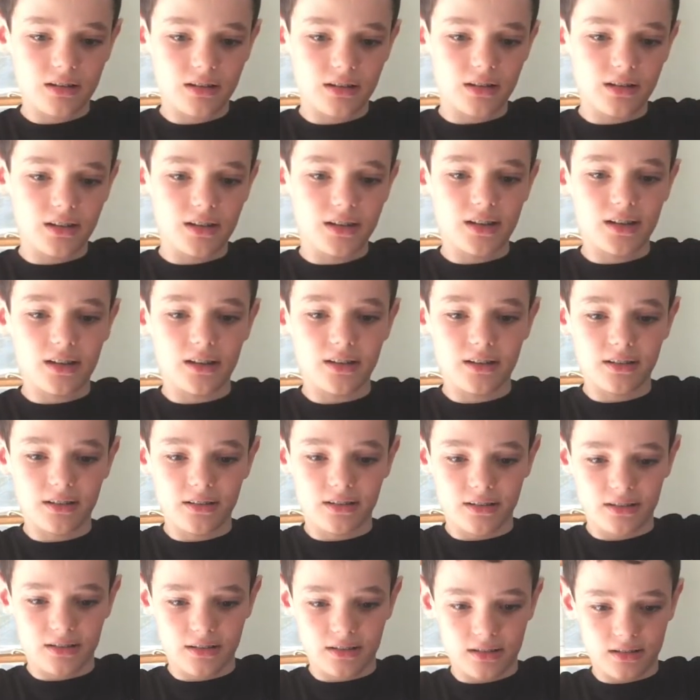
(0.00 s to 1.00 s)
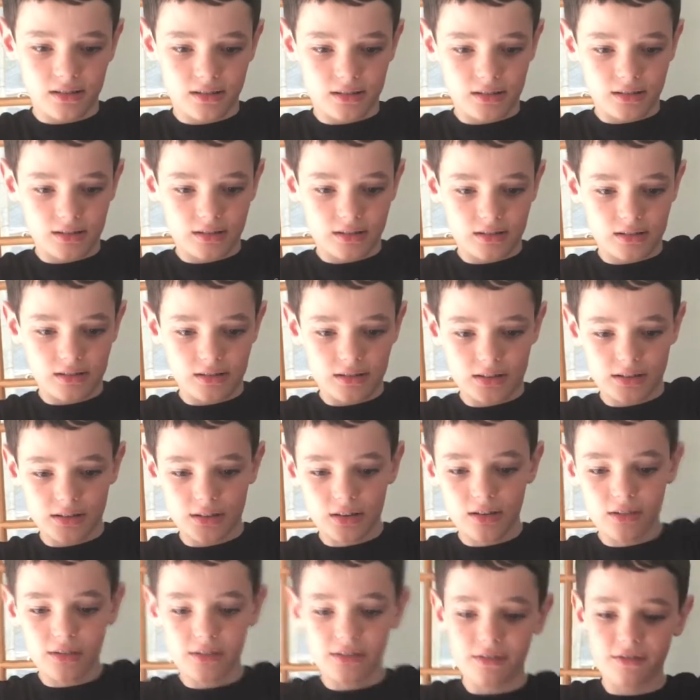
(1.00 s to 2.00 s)
And
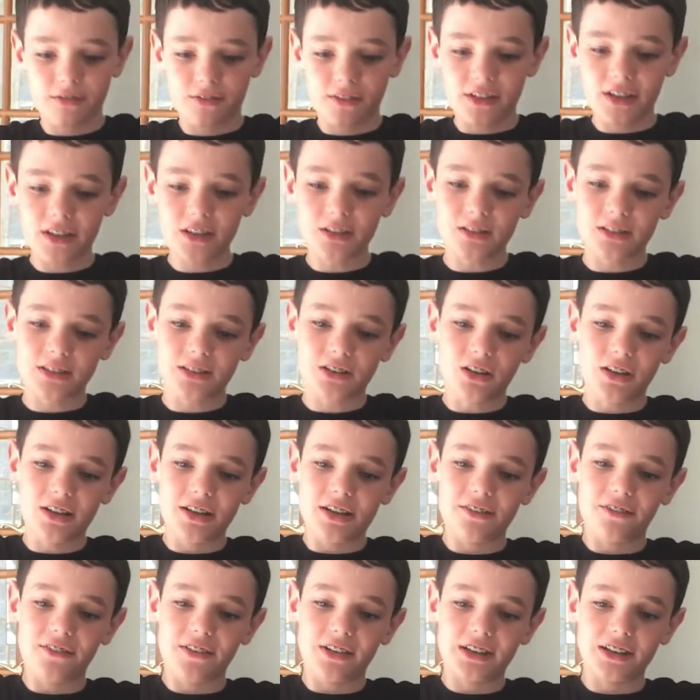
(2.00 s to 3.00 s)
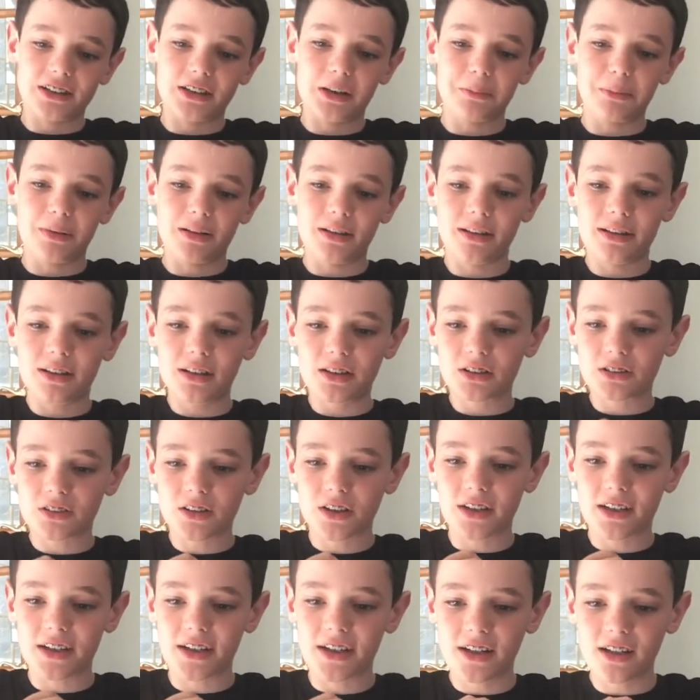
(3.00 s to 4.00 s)
so for this one, it's only different because you put this
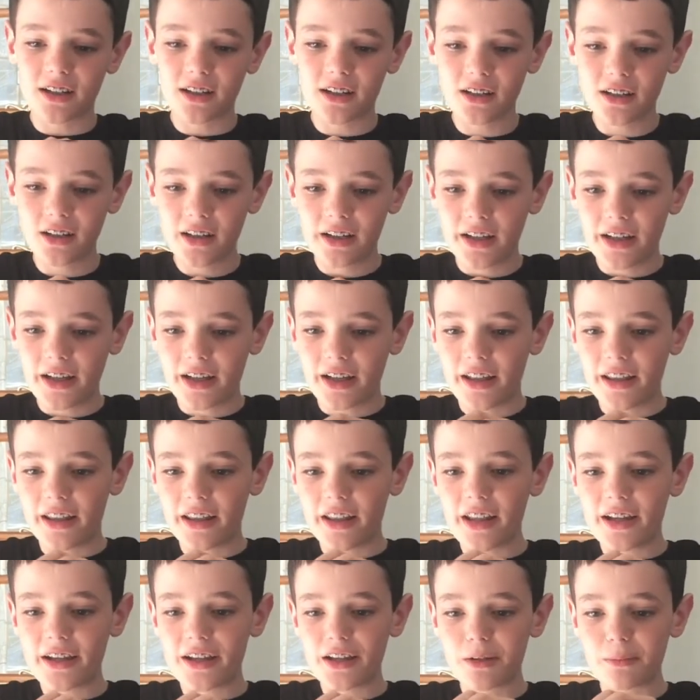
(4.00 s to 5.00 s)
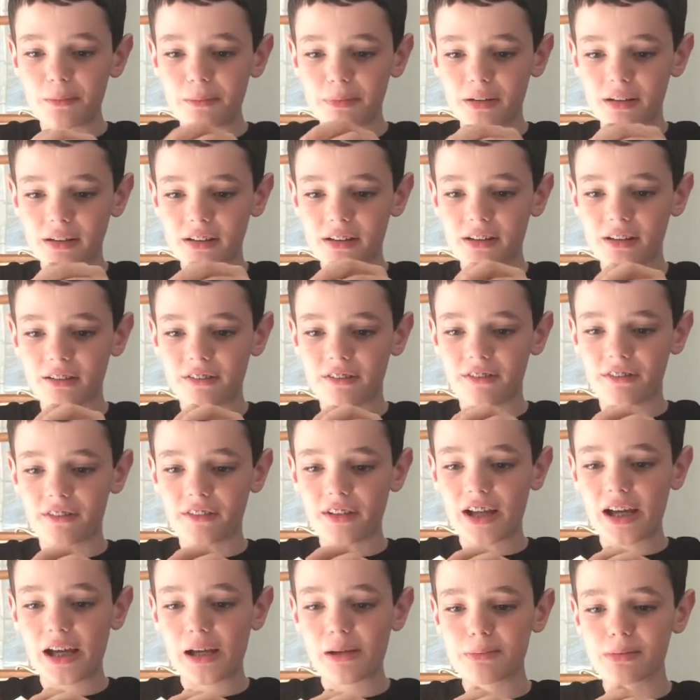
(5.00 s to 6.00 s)
right here, and then you put the
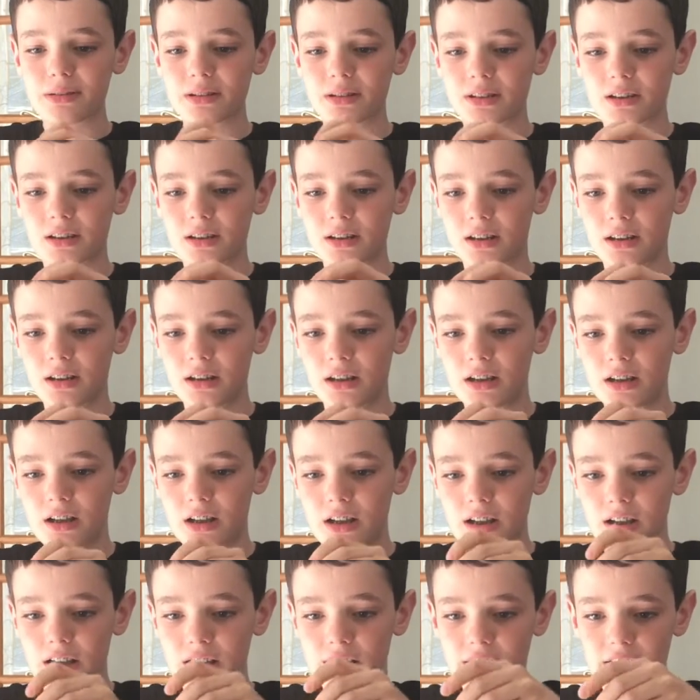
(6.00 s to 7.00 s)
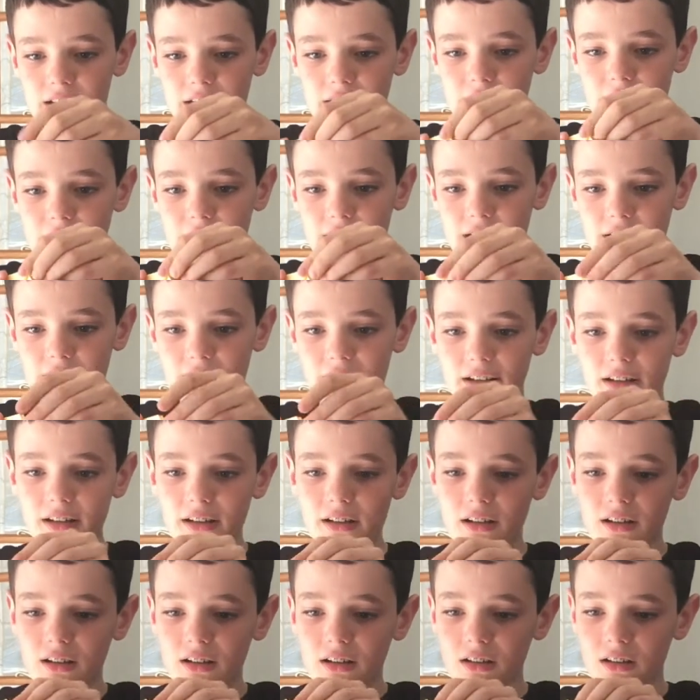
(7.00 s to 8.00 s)
flaps in
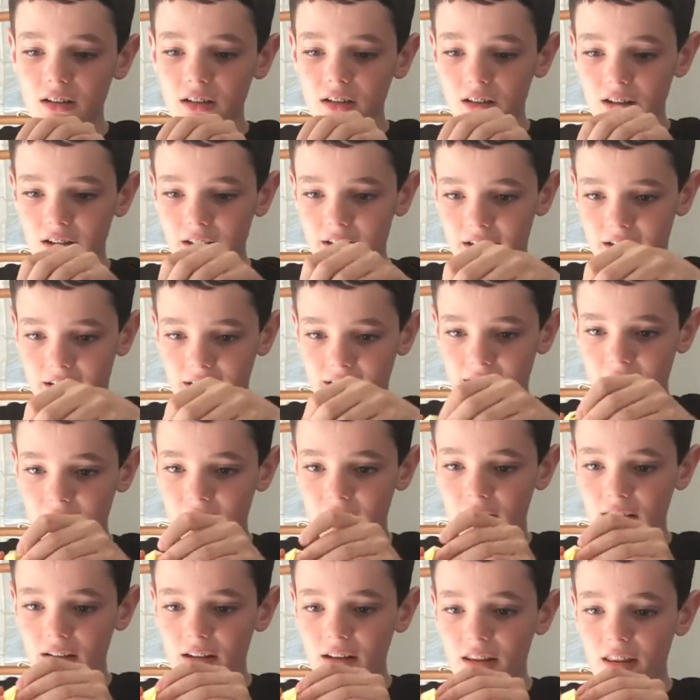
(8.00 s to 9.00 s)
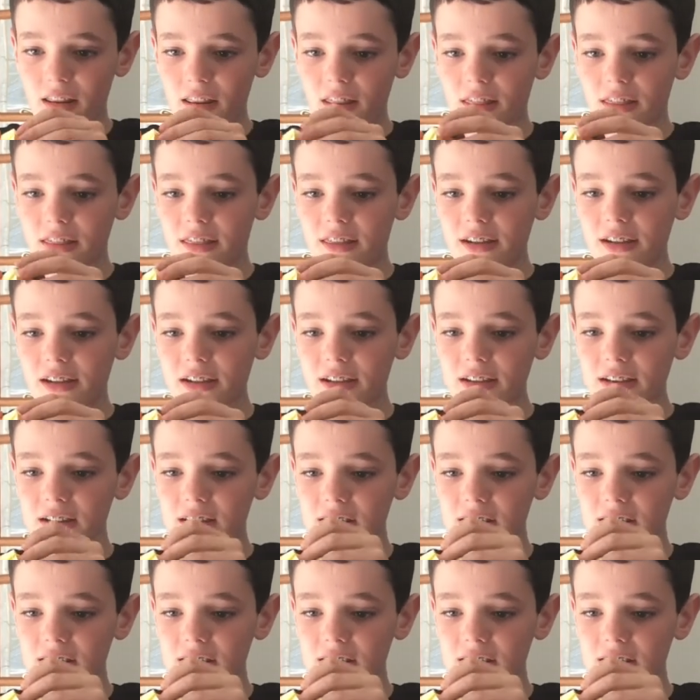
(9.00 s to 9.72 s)
like this.